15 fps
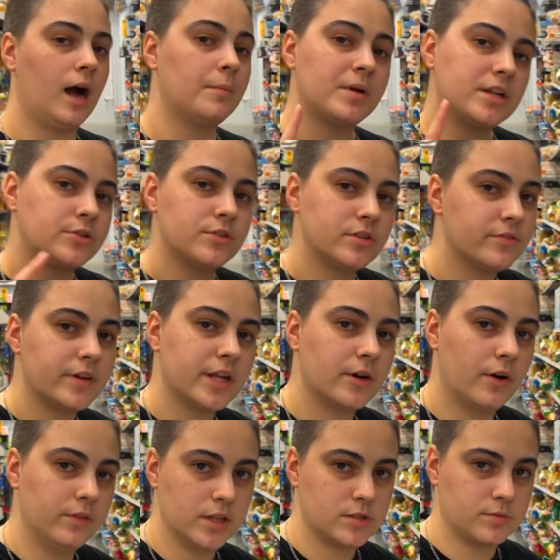I'm not doing the video
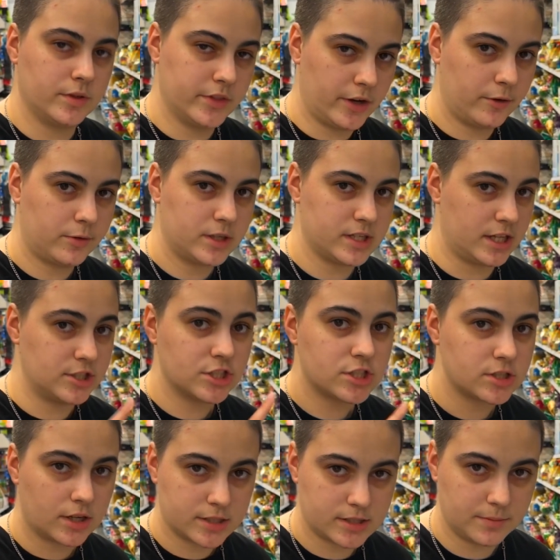on this one though, because I just
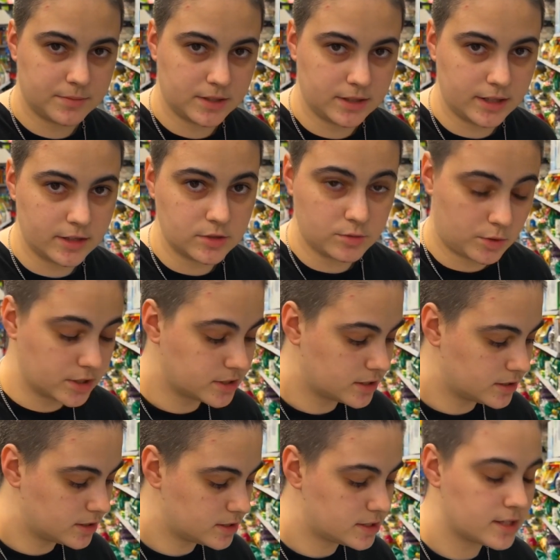saw something that is worse
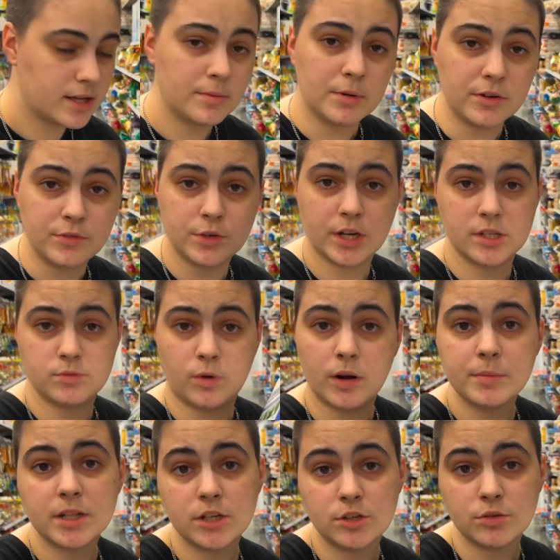than this. But if you guys
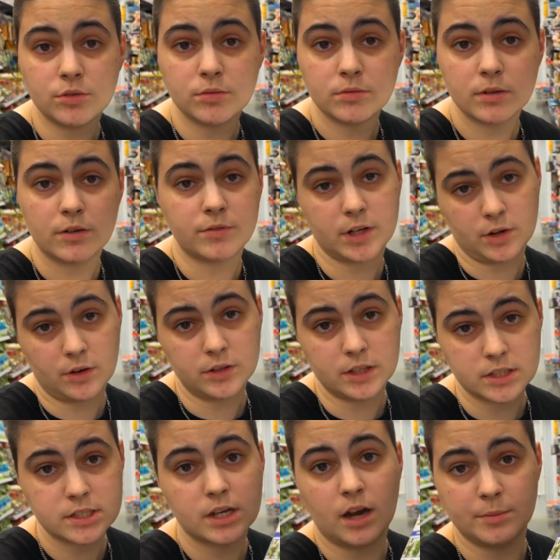want me to do a video on
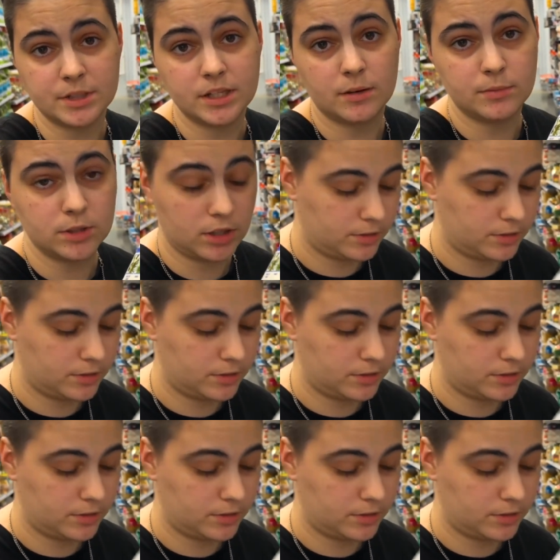this, comment down below.